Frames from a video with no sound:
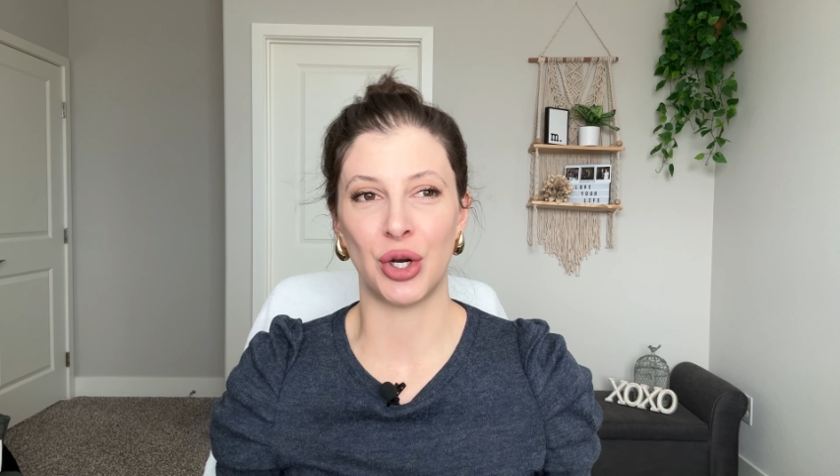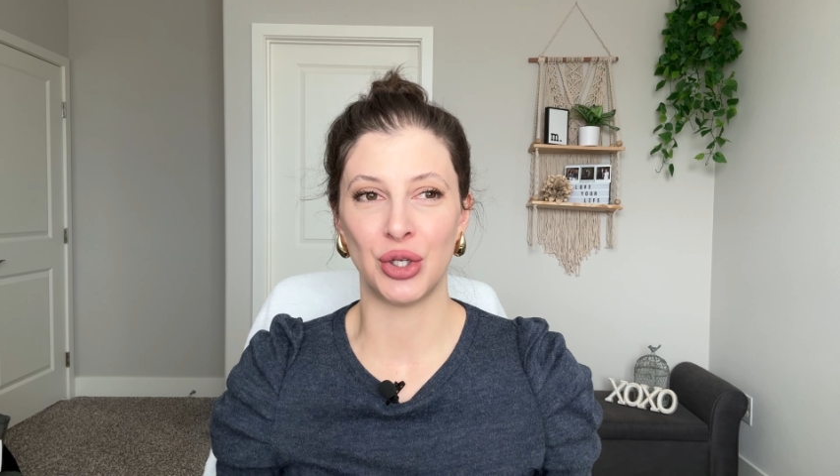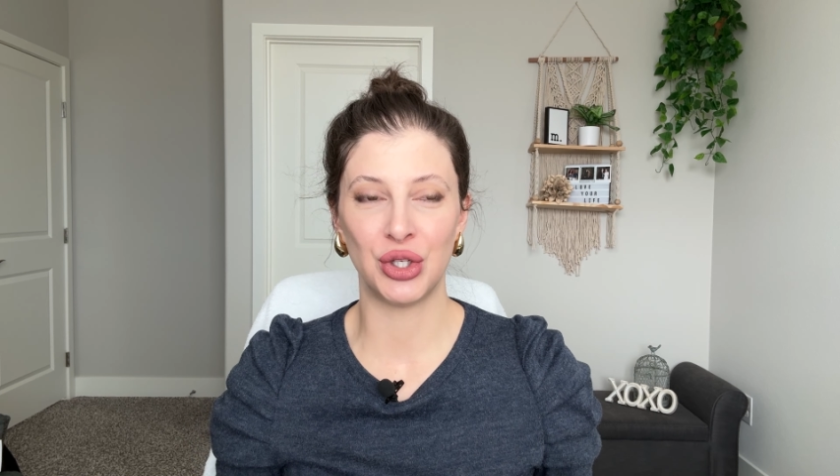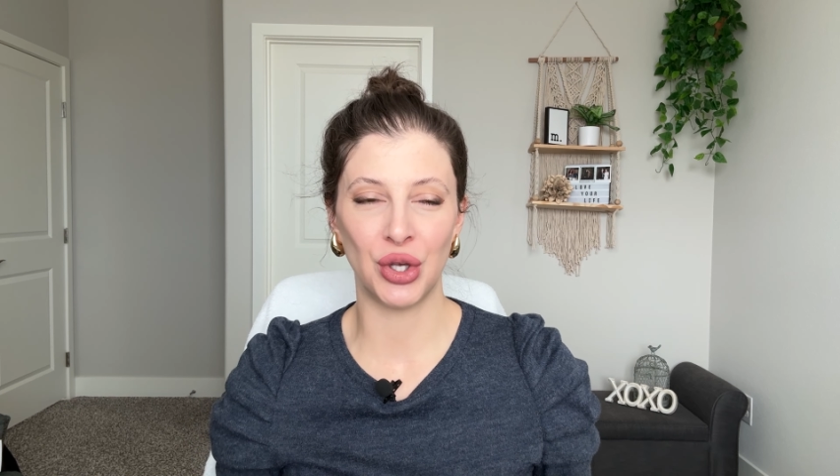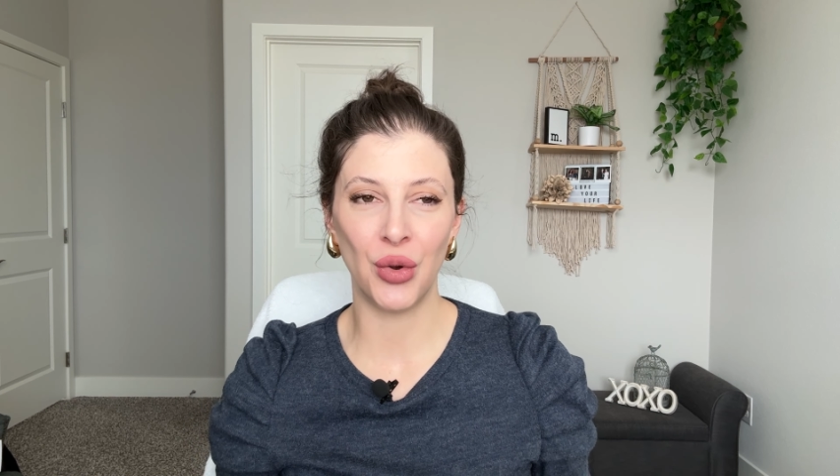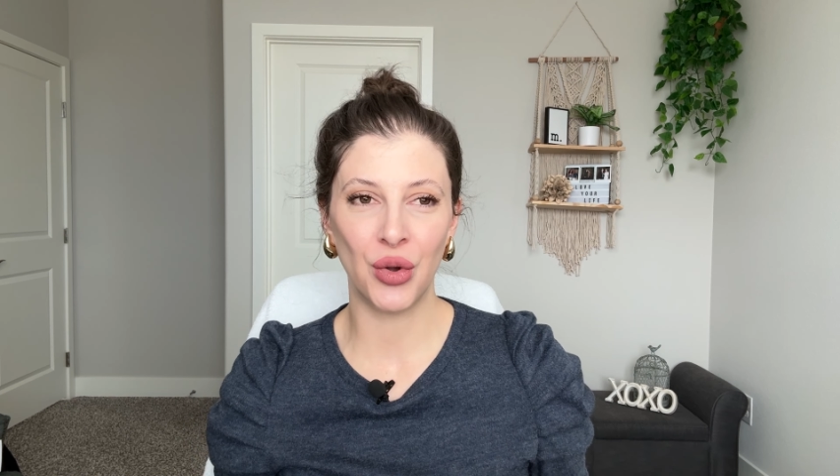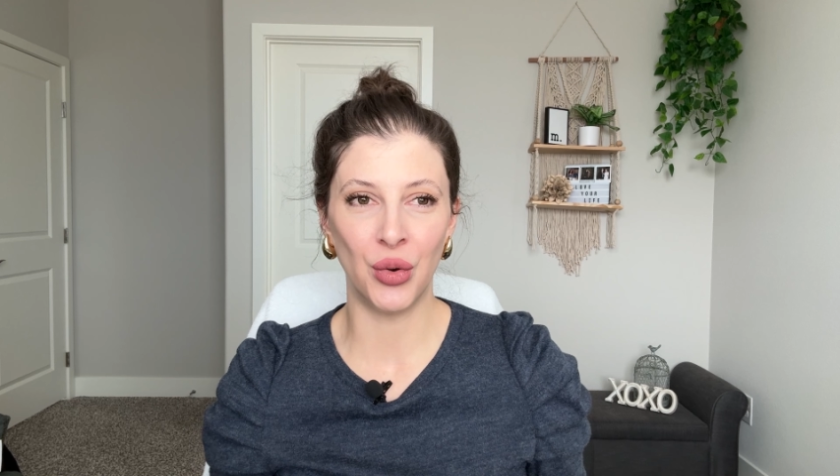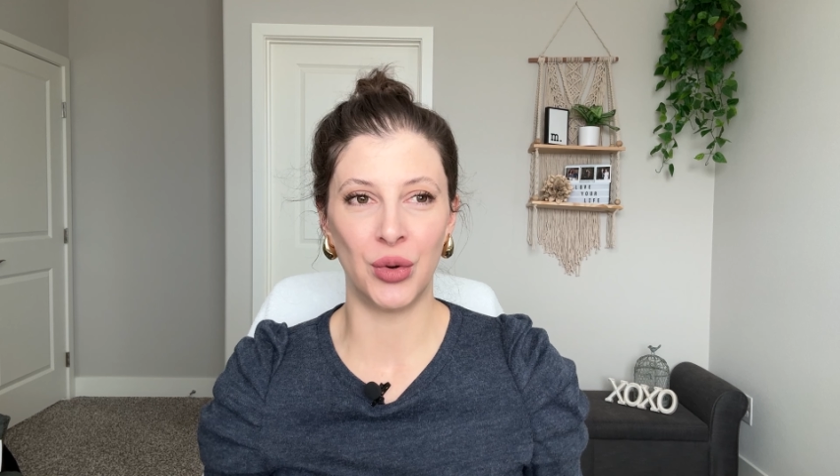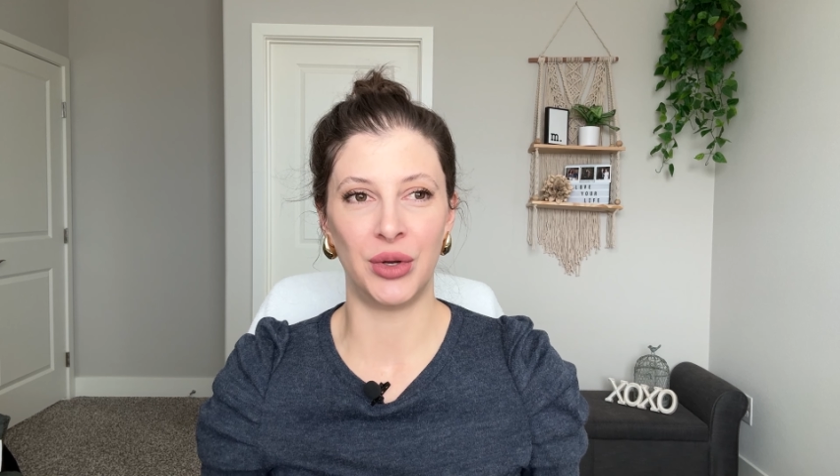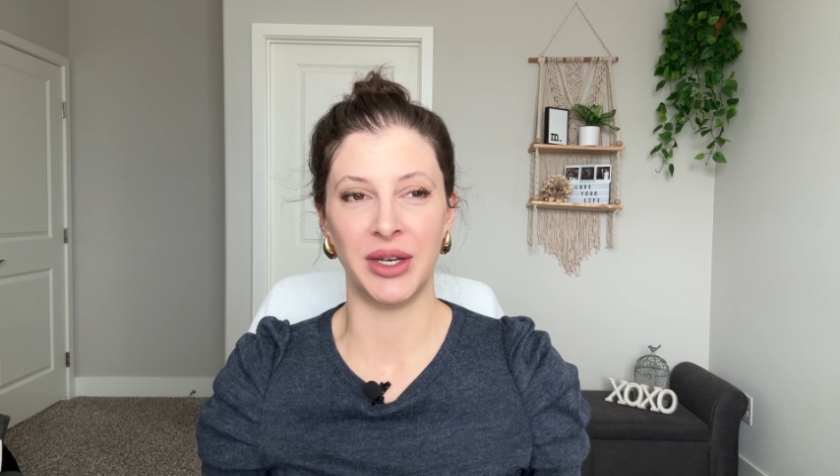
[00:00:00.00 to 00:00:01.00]
are so
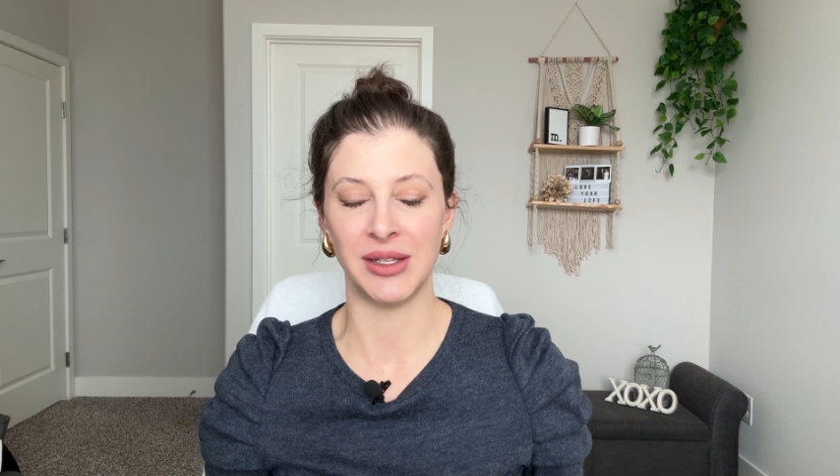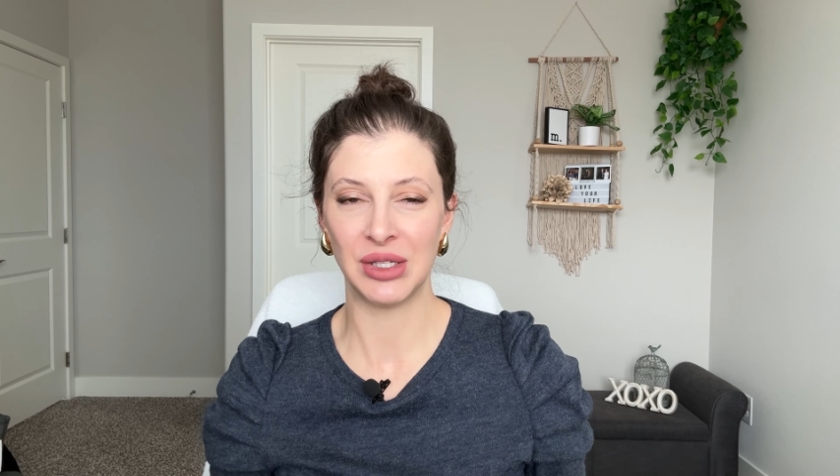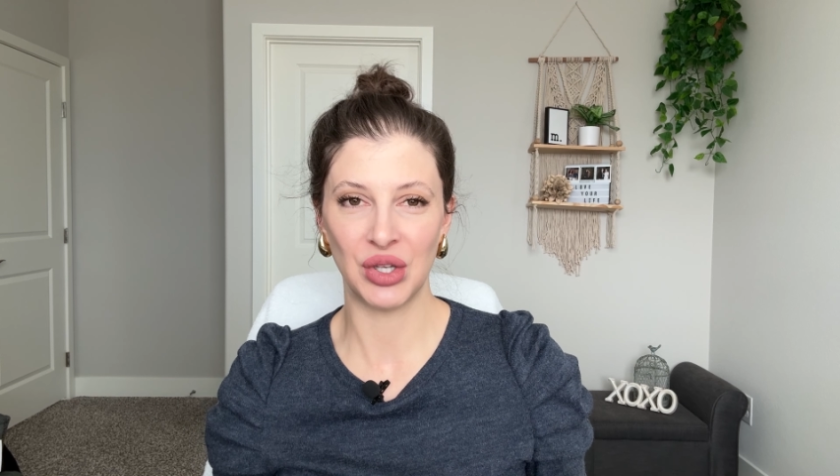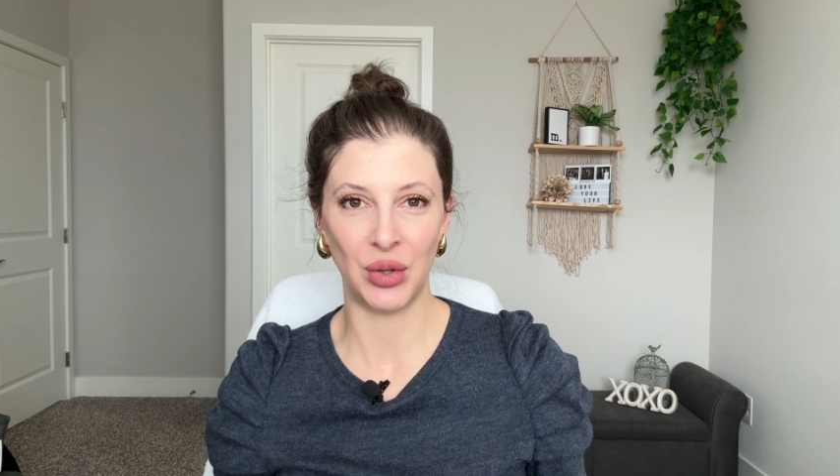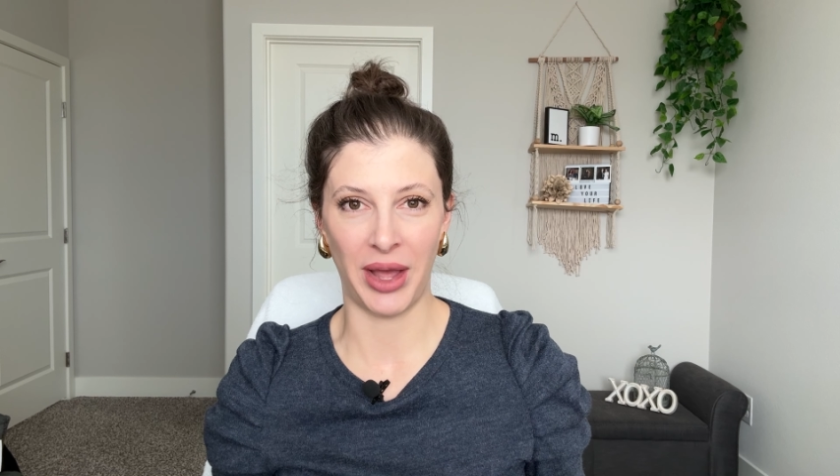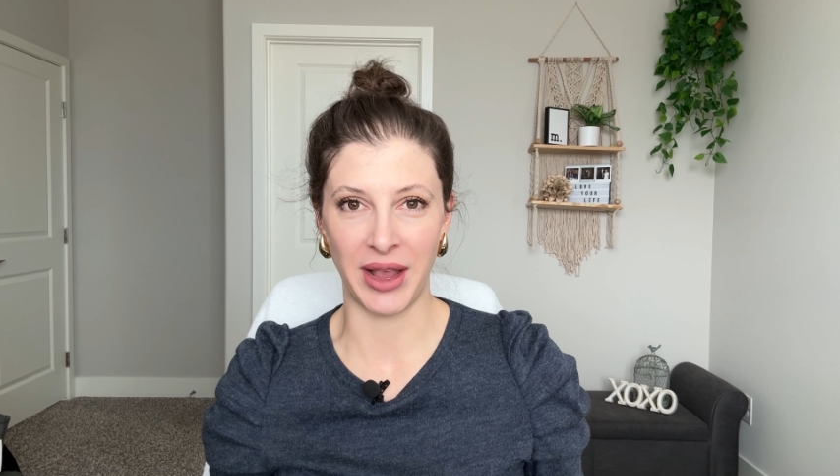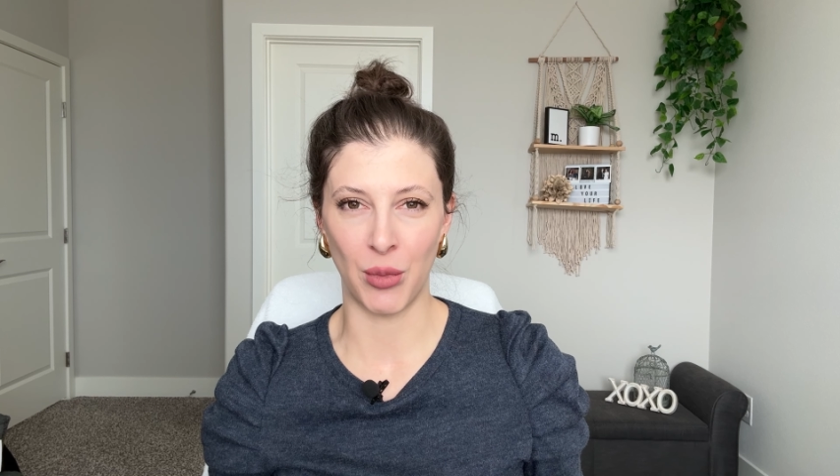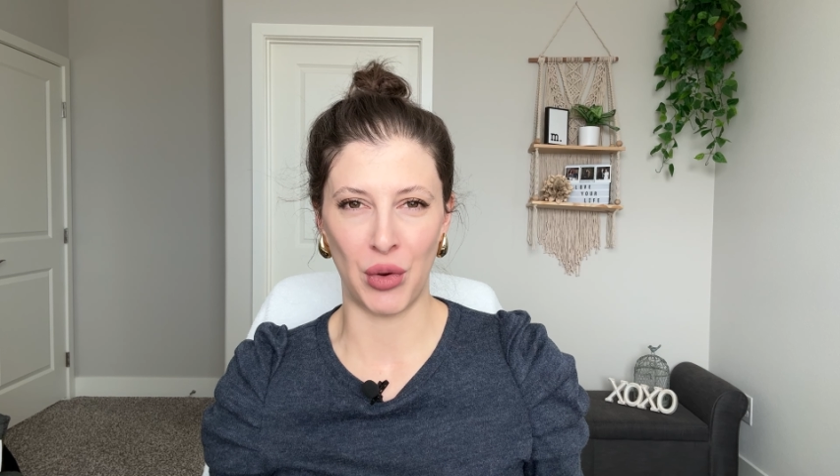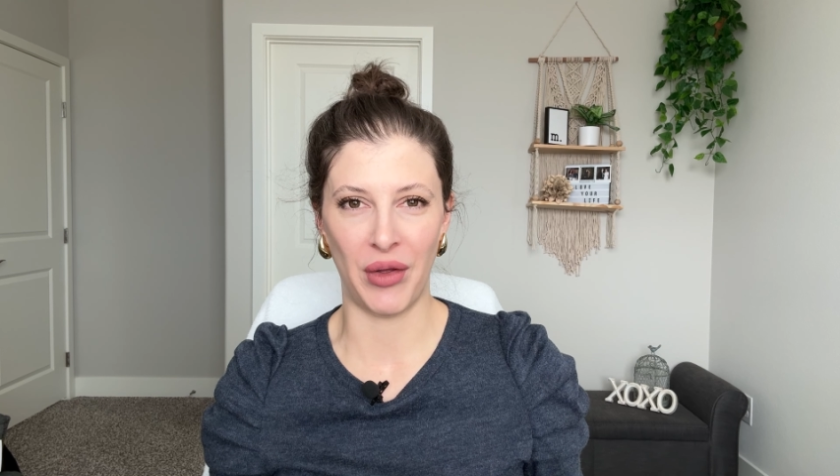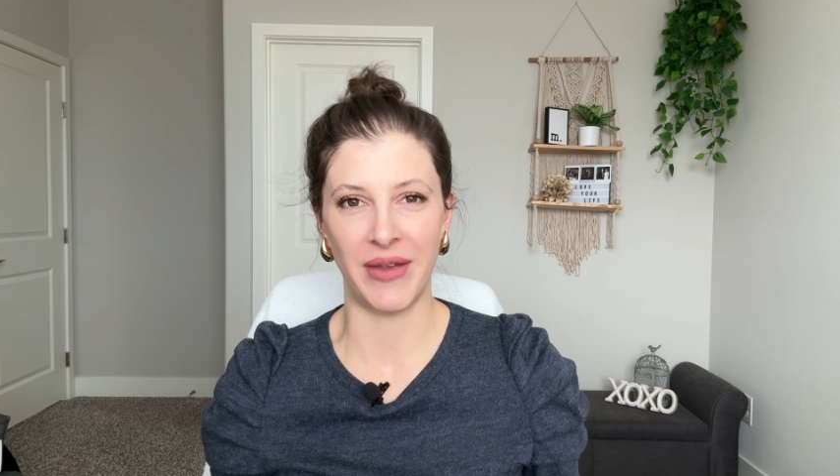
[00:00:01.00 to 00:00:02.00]
cool and so likable,